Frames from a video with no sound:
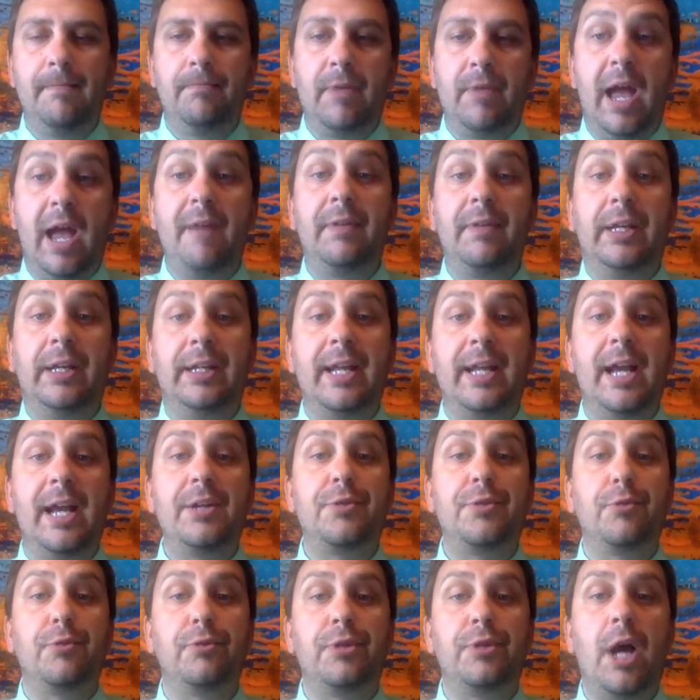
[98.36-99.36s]
Having a
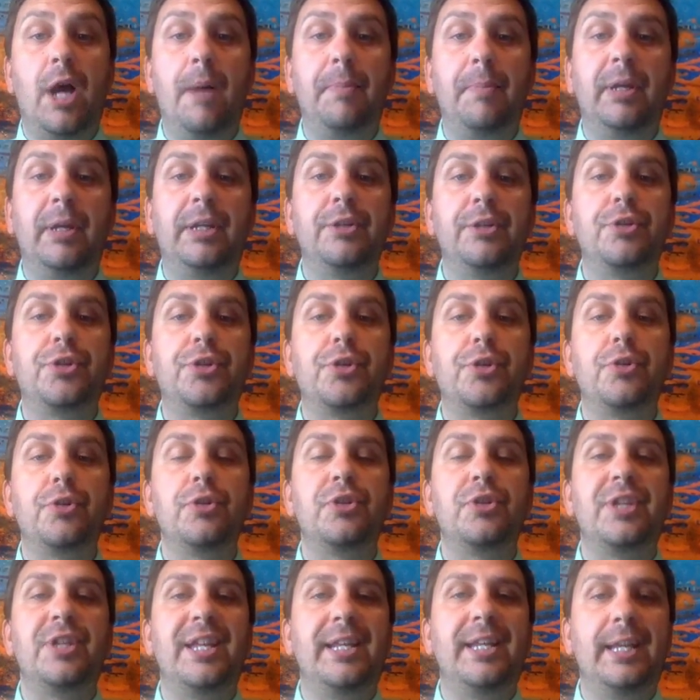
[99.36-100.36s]
national topic
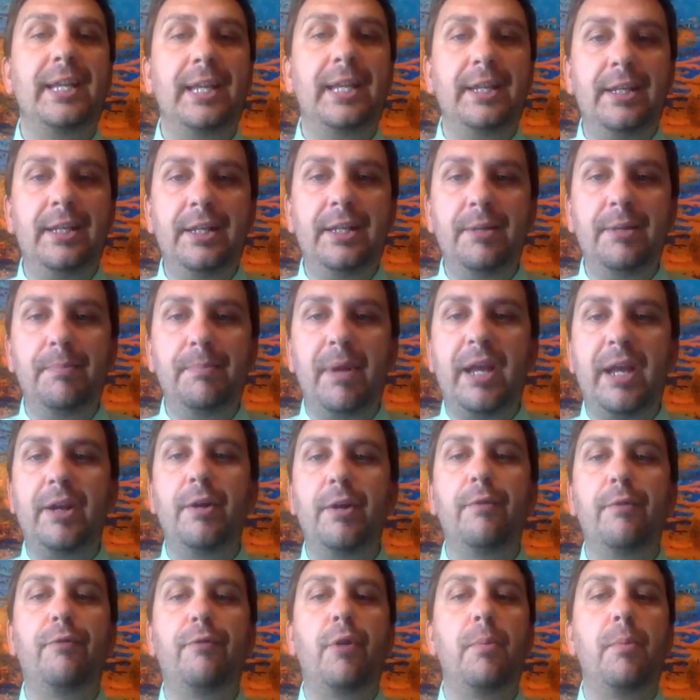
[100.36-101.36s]
ensures that any
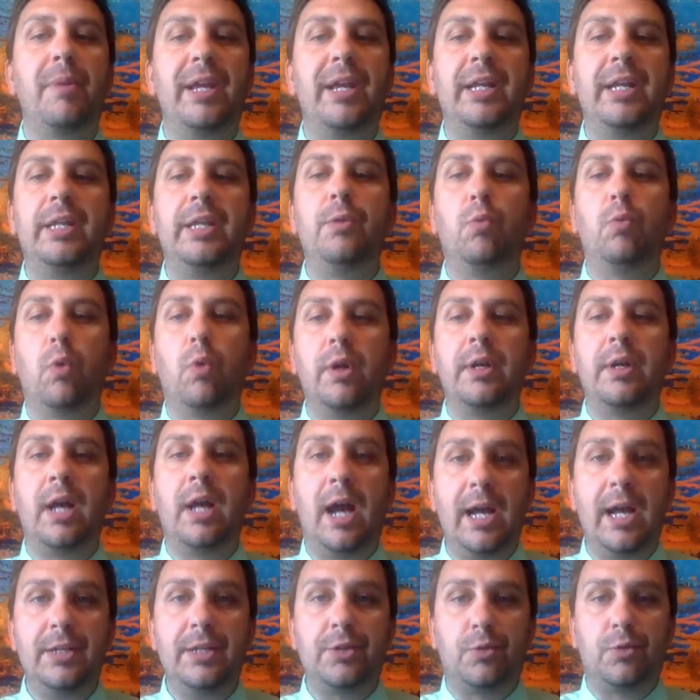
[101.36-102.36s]
debater from any one
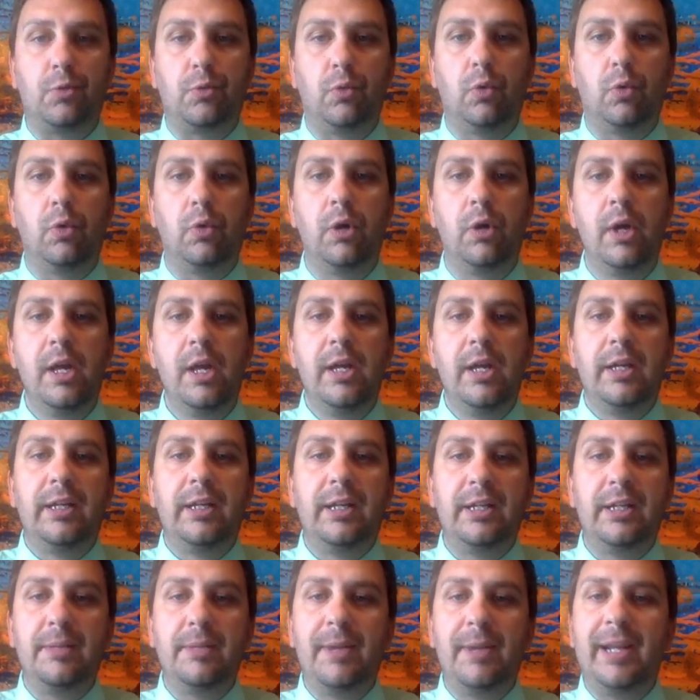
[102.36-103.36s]
high school
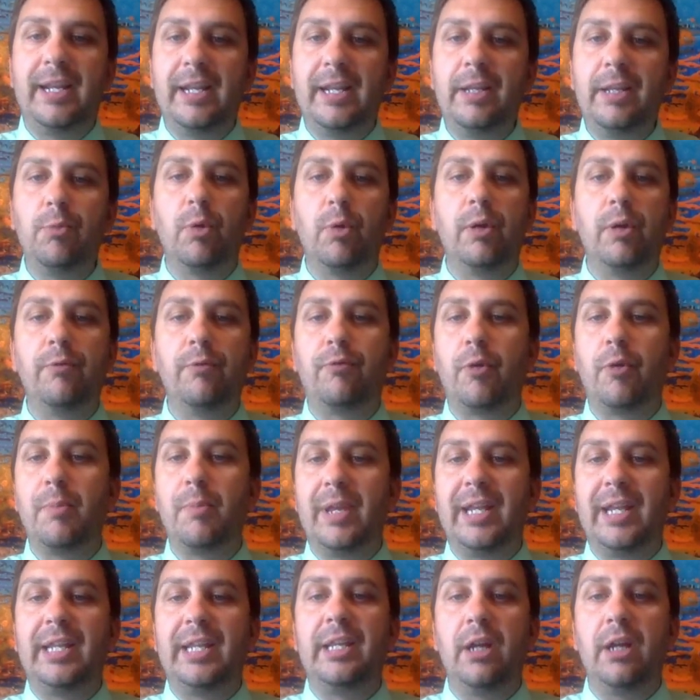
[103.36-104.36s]
can debate anyone from
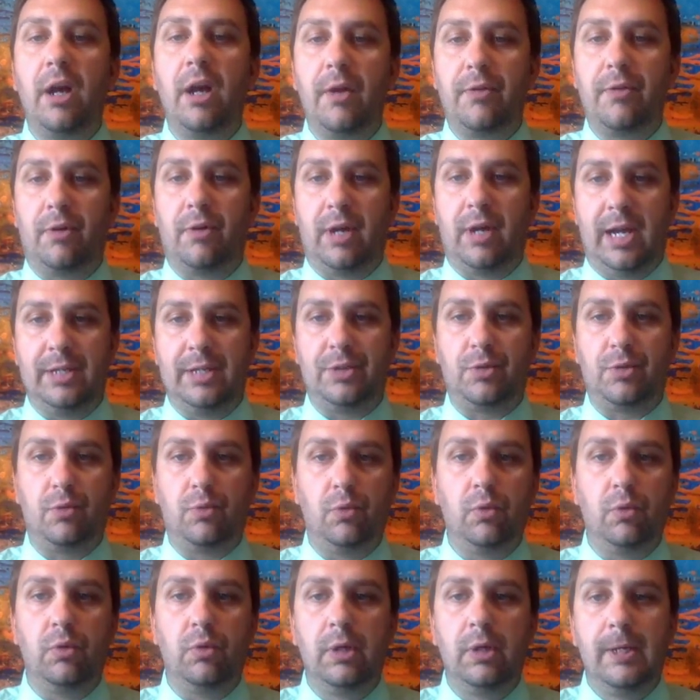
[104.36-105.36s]
any other high
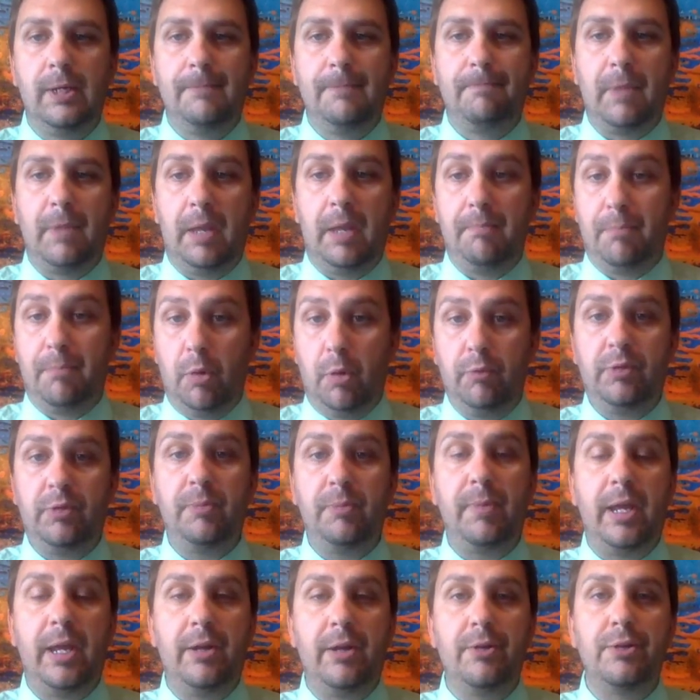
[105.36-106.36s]
school, and both
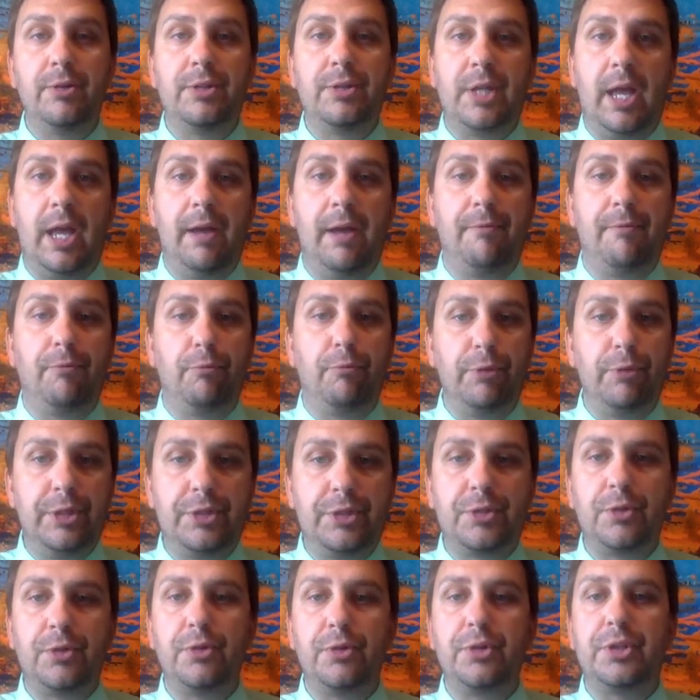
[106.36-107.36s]
debaters have
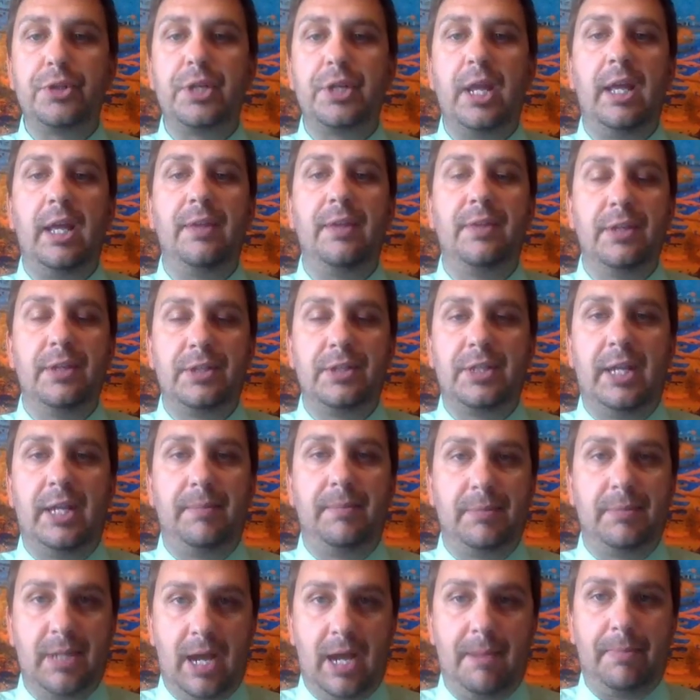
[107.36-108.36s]
researched the
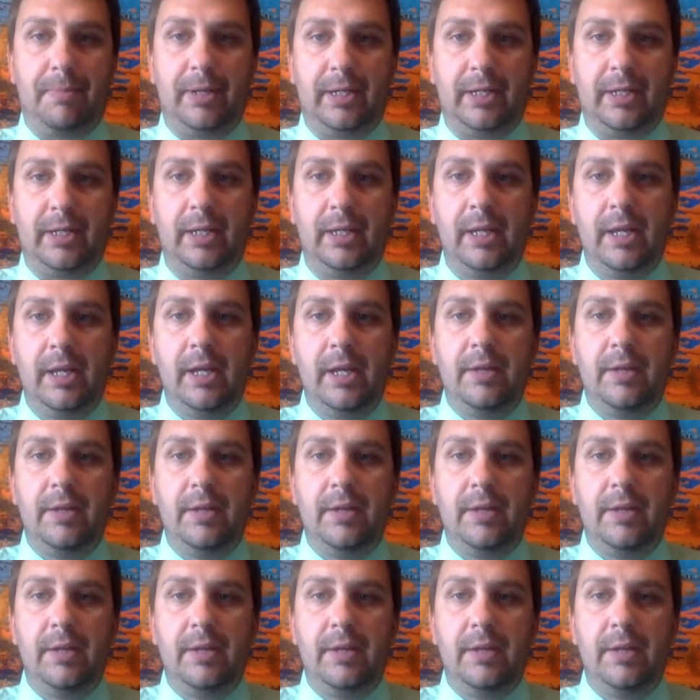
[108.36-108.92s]
same topic.